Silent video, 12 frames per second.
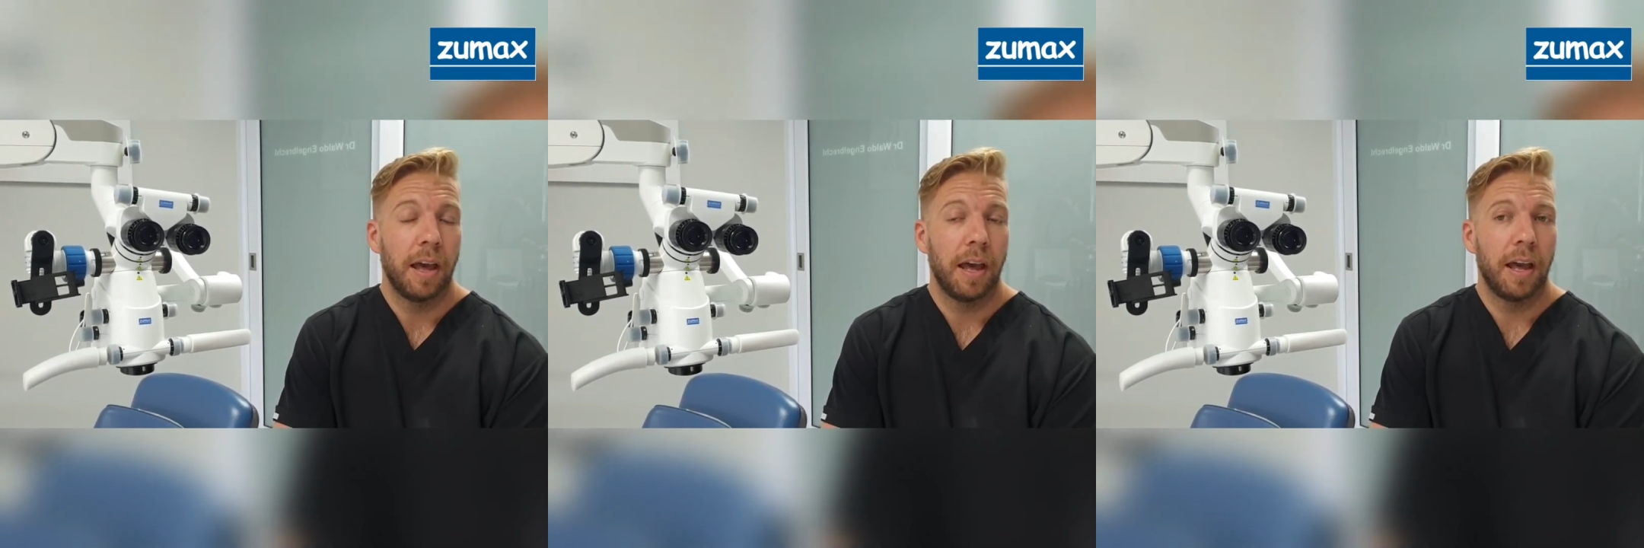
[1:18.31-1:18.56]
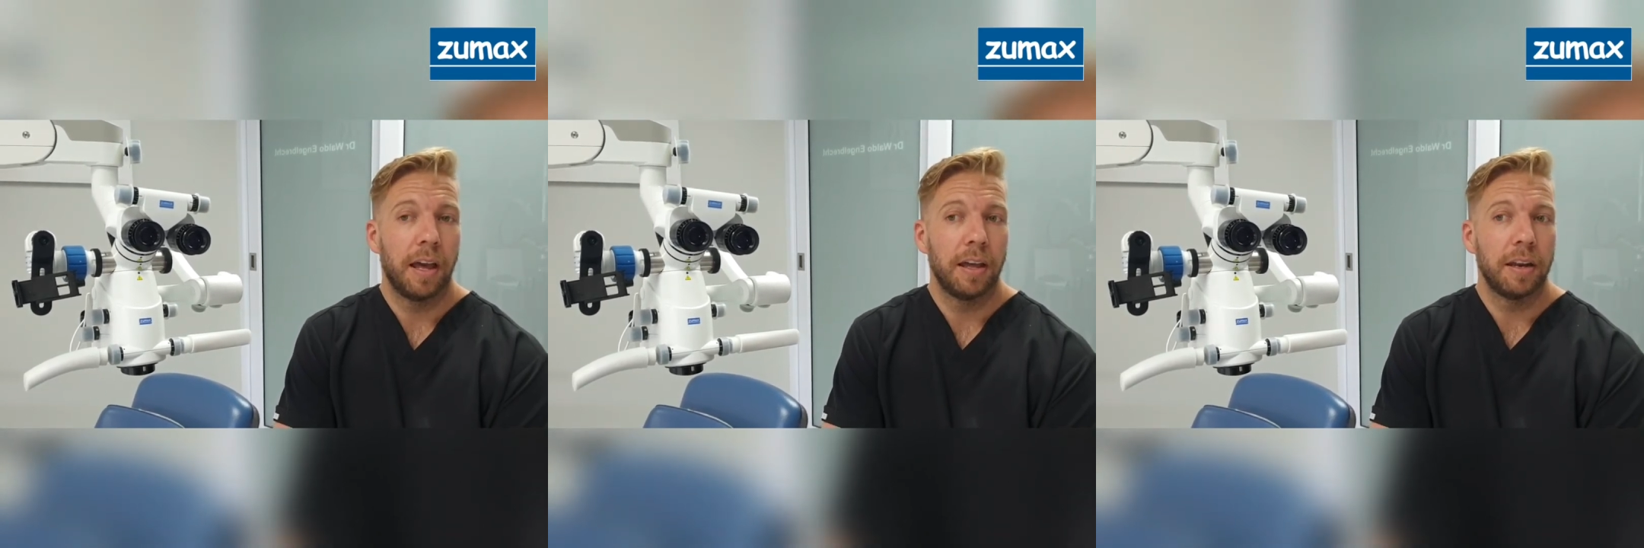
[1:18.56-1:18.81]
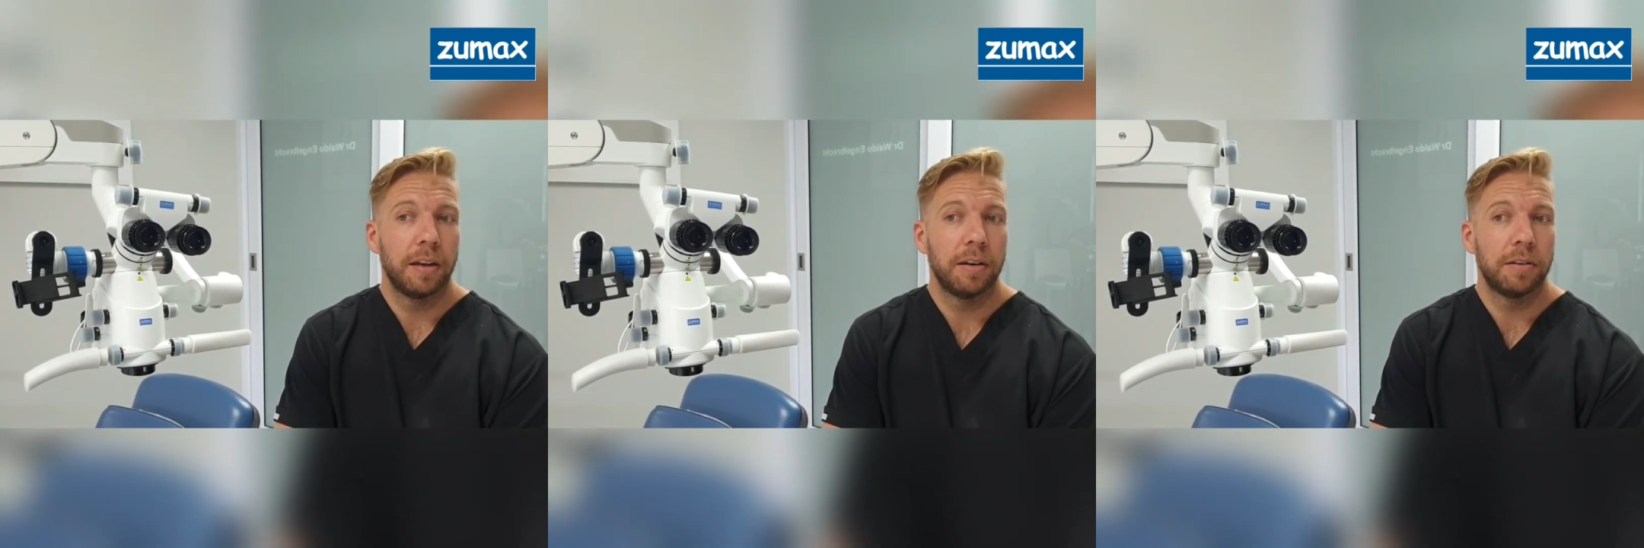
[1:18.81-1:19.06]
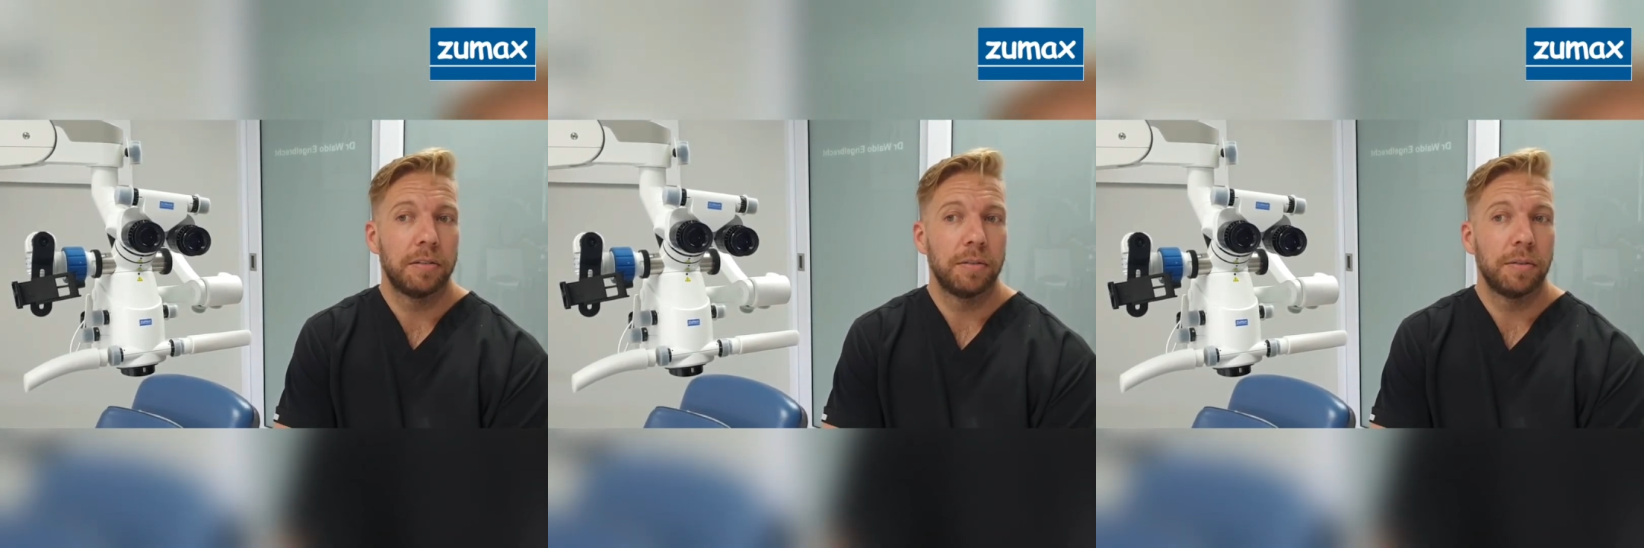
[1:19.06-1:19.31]

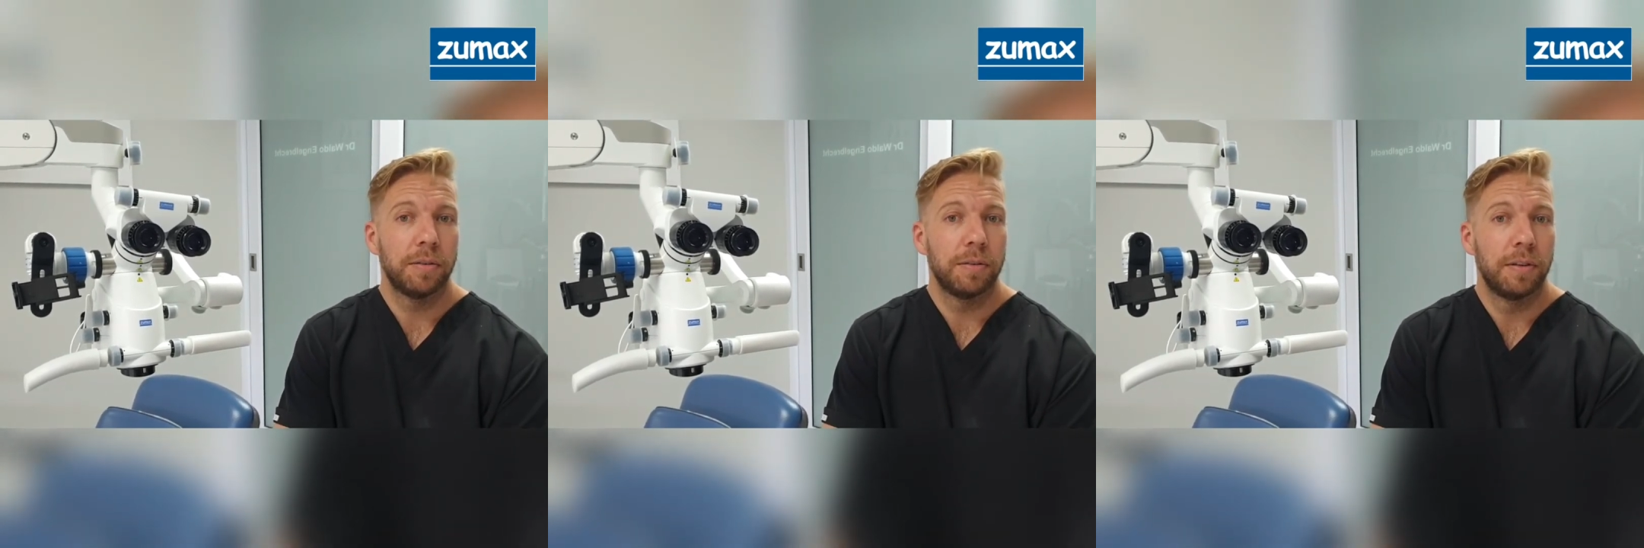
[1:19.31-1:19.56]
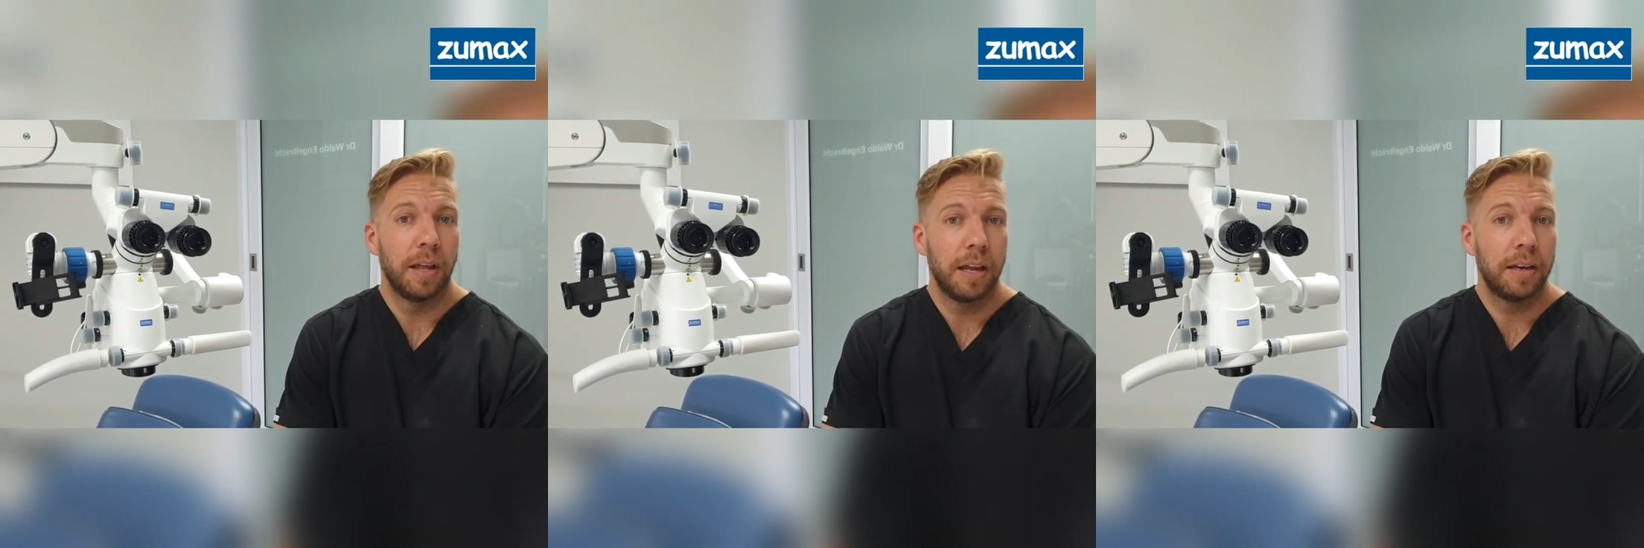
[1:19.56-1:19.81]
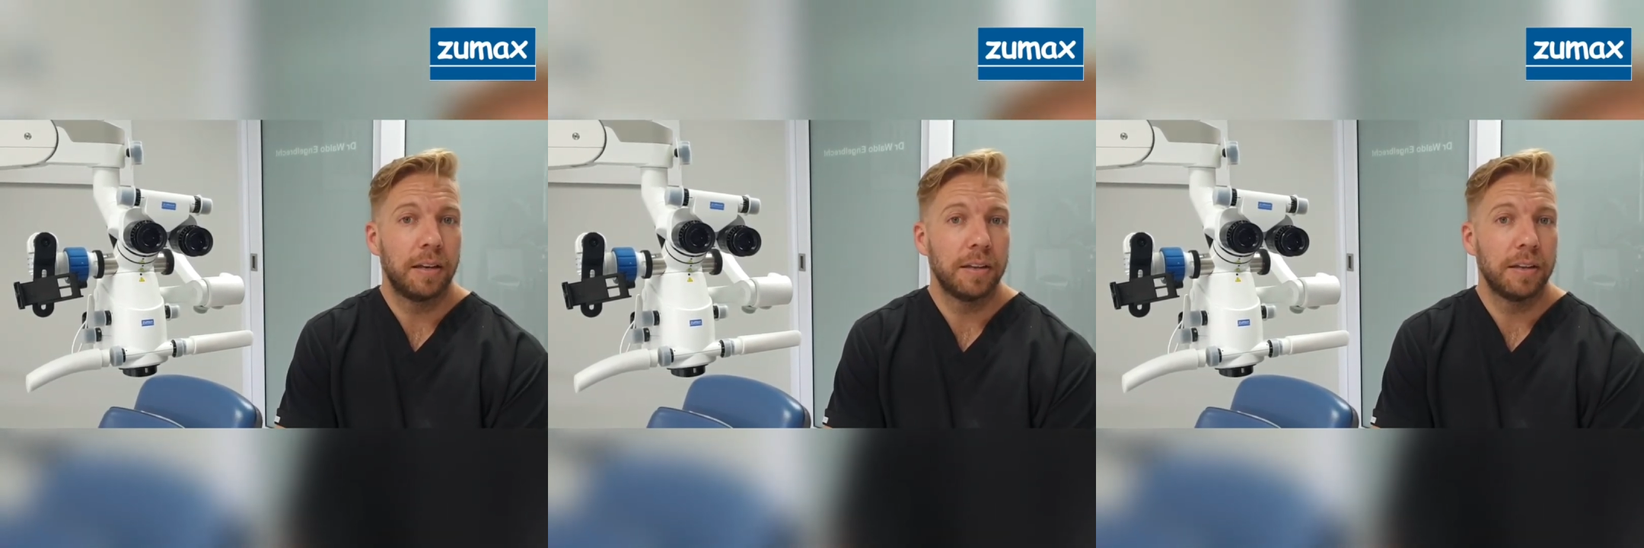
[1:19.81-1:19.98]
and that